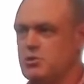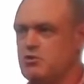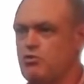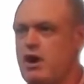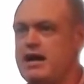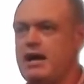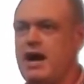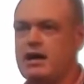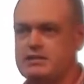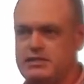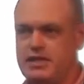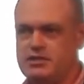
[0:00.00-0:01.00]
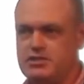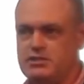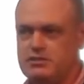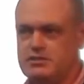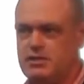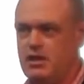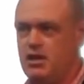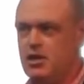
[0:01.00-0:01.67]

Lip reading: were great architectures